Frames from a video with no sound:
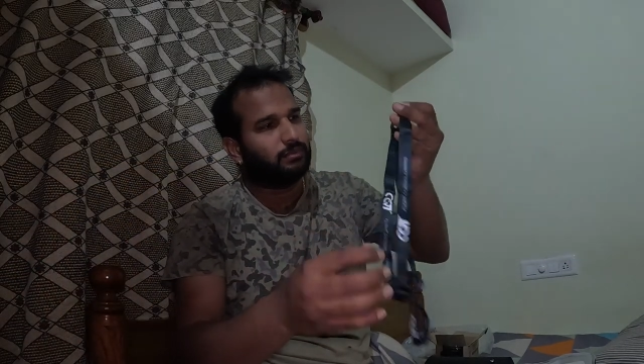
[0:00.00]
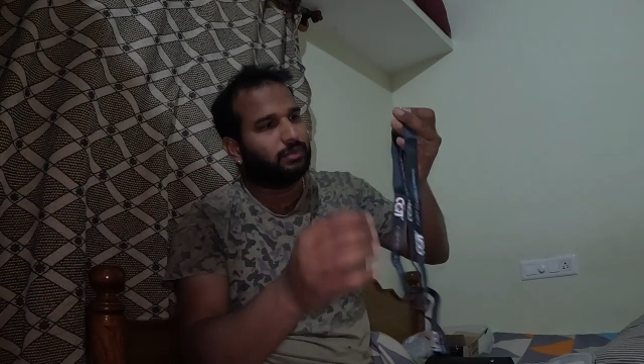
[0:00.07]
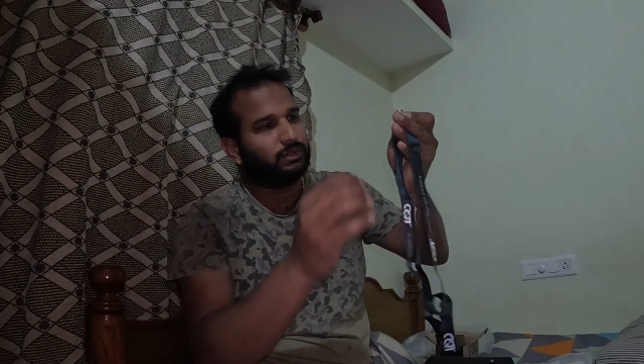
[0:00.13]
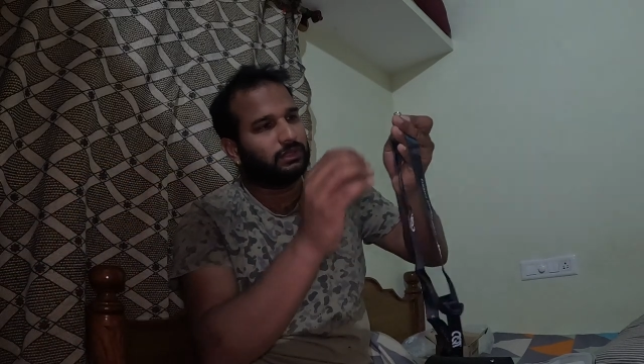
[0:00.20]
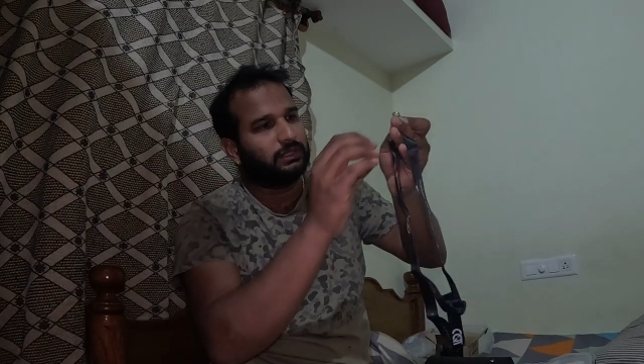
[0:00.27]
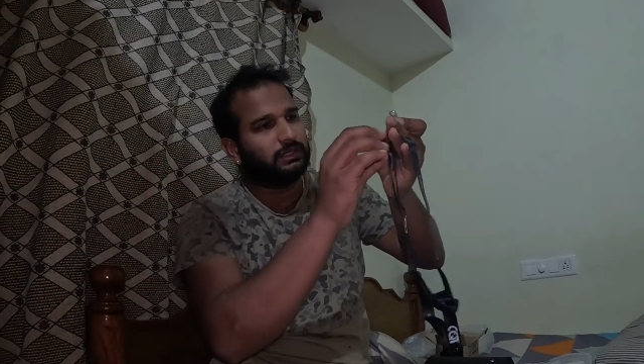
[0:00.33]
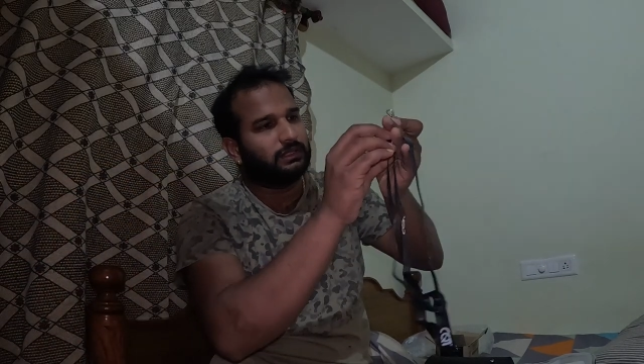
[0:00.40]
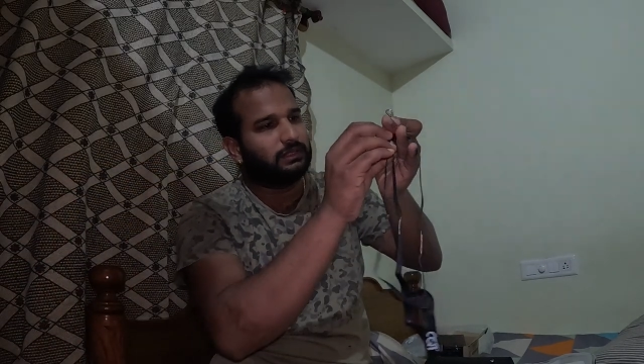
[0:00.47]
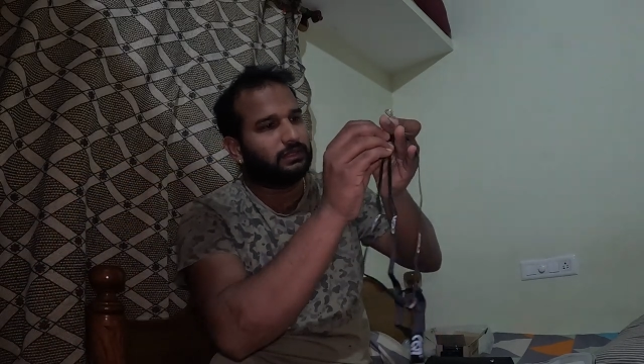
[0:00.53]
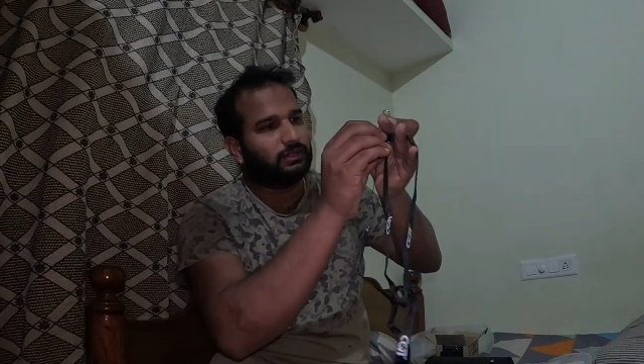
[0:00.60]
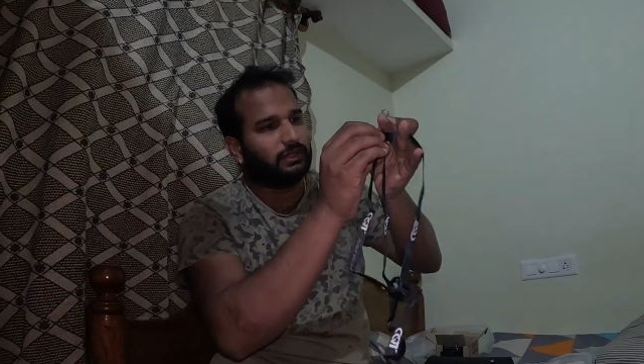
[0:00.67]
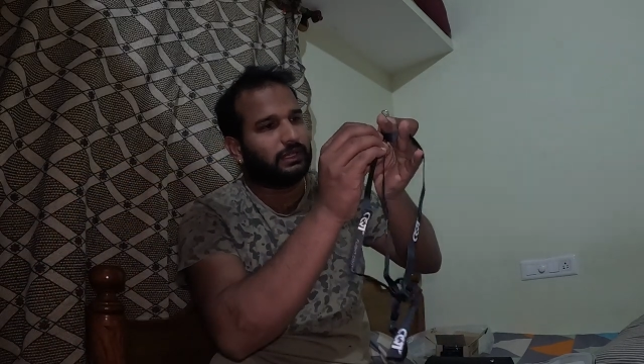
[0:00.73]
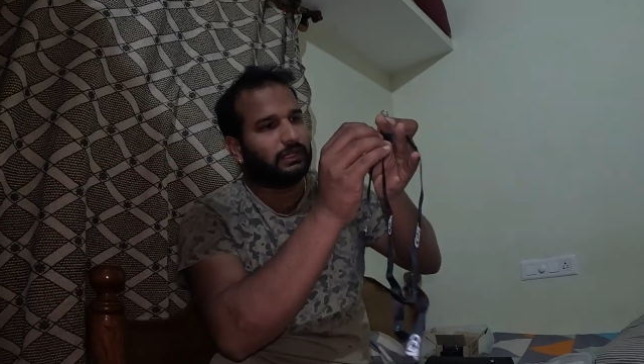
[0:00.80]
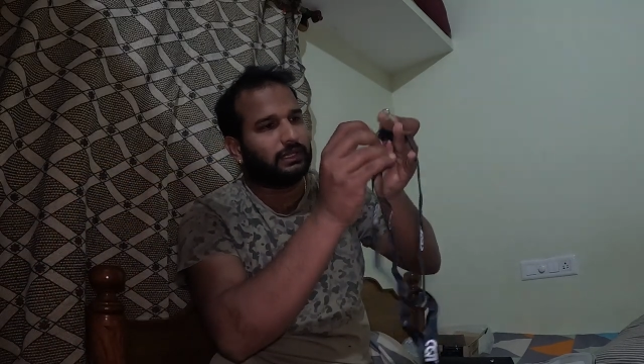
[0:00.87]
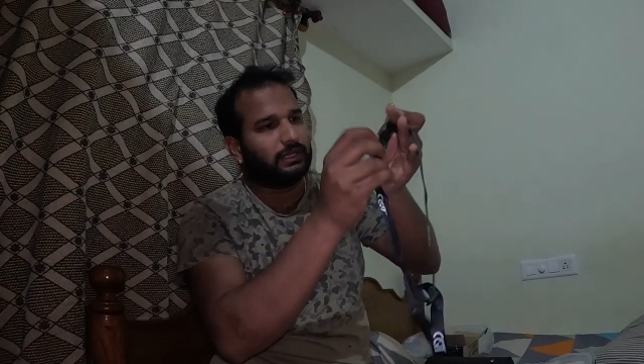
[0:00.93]
pull this so
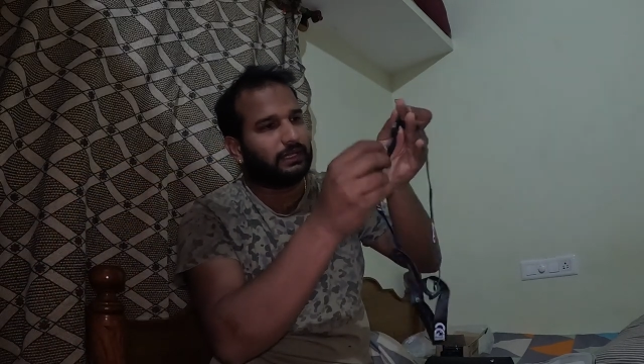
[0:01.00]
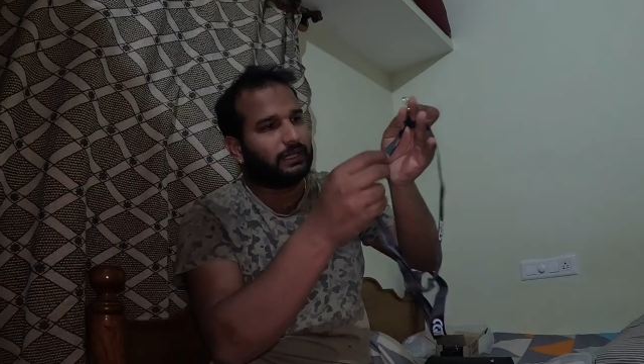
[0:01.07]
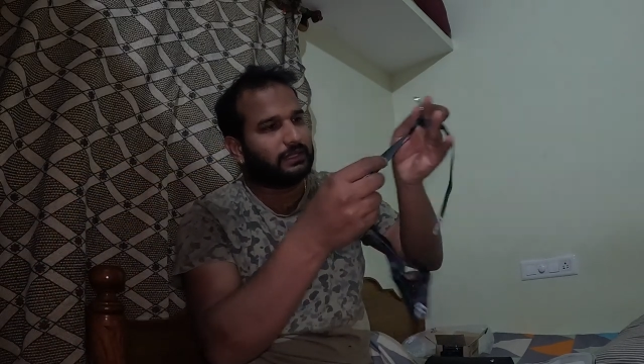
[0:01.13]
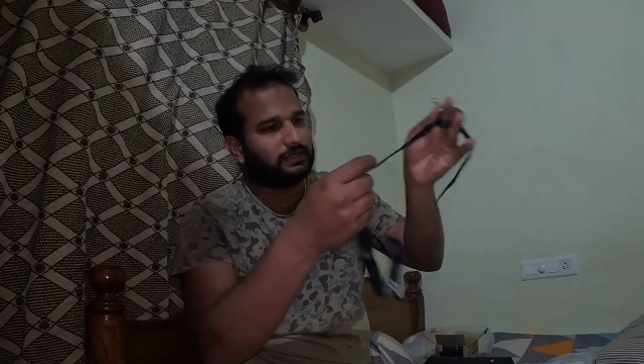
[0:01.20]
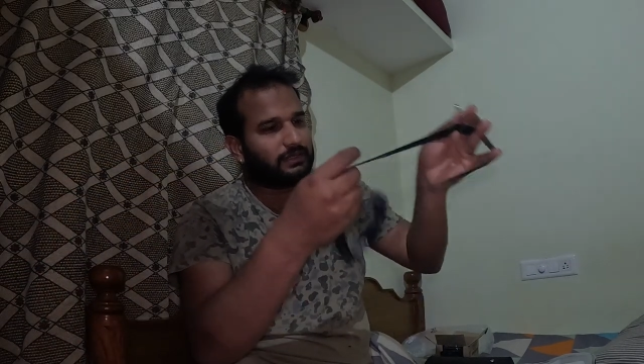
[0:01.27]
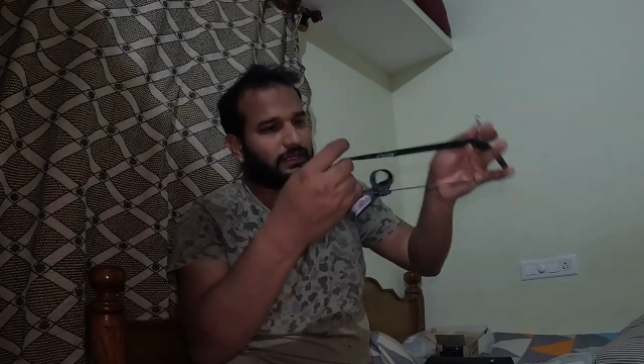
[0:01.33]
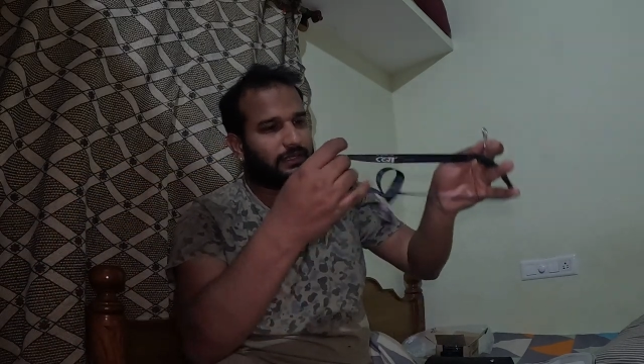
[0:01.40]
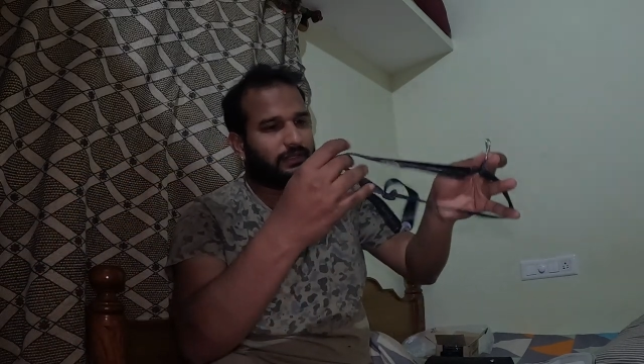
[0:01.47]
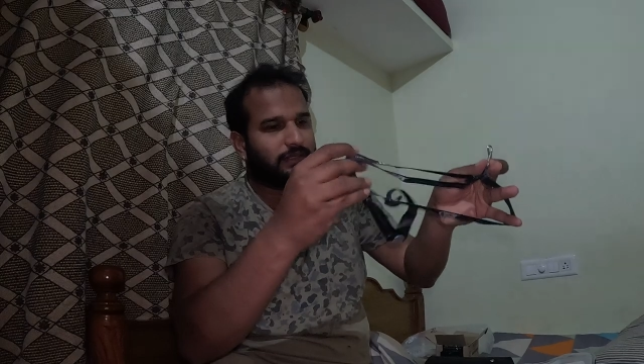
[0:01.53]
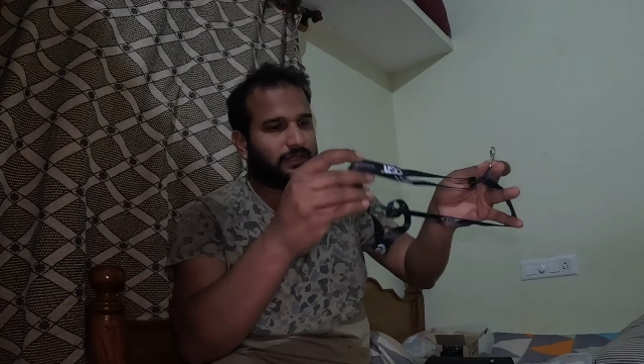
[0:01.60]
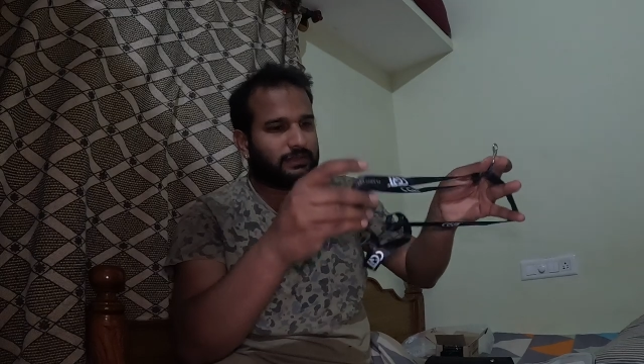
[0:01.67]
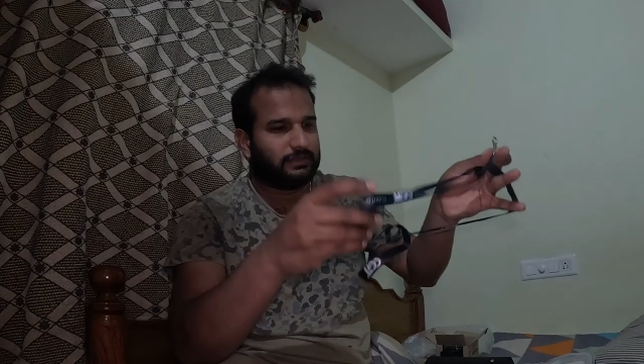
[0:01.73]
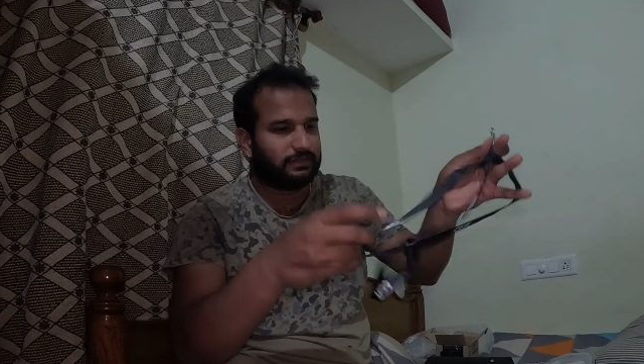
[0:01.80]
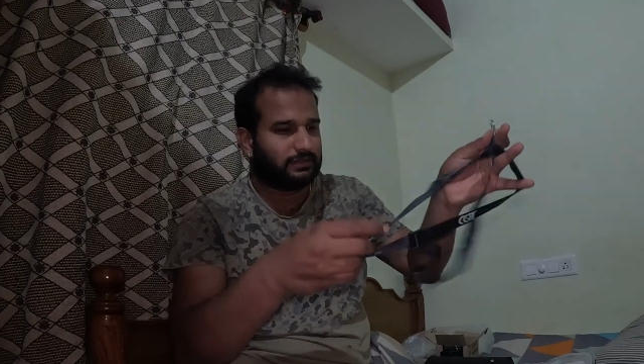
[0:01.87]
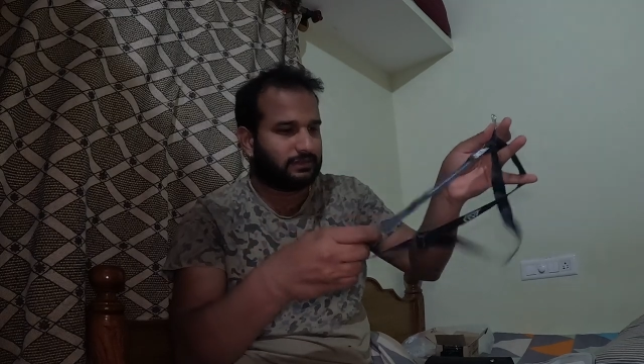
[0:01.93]
I can extend
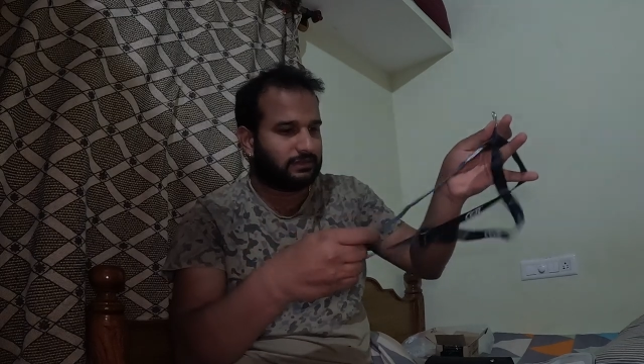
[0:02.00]
this